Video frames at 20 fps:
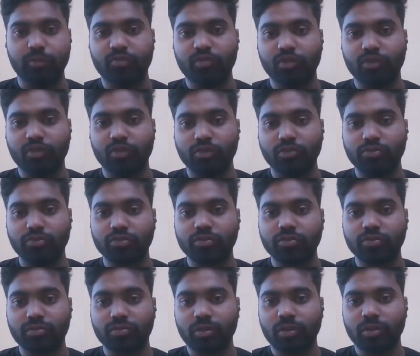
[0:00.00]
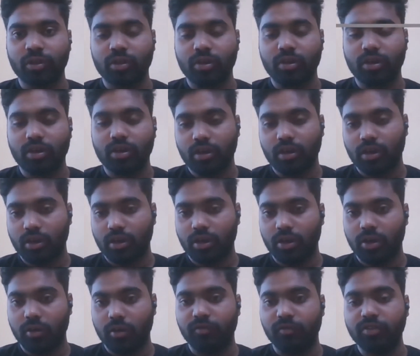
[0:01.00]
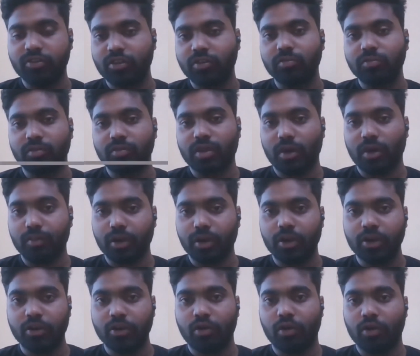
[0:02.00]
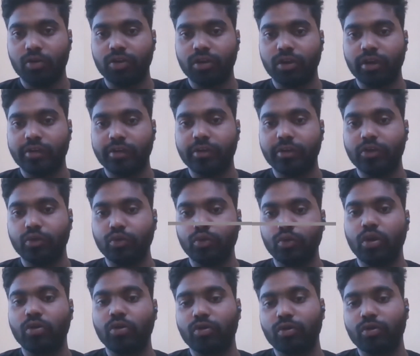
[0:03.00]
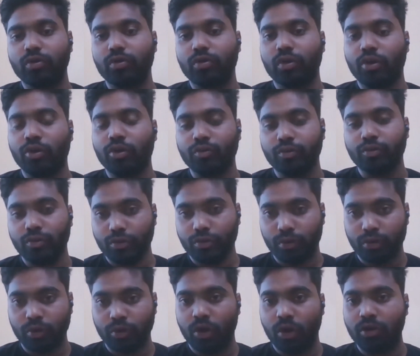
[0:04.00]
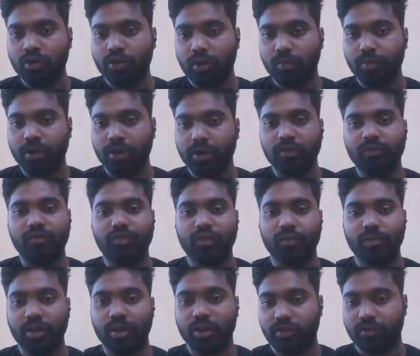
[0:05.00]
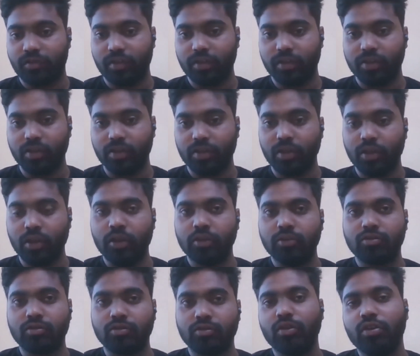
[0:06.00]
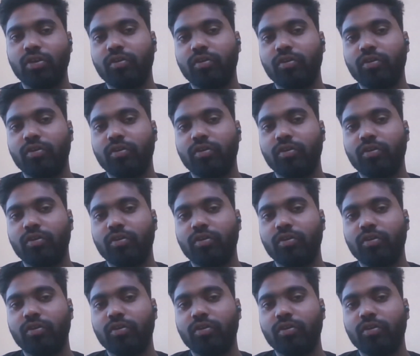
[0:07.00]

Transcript: few questions which are completely not related to her or you're not completely familiar with. So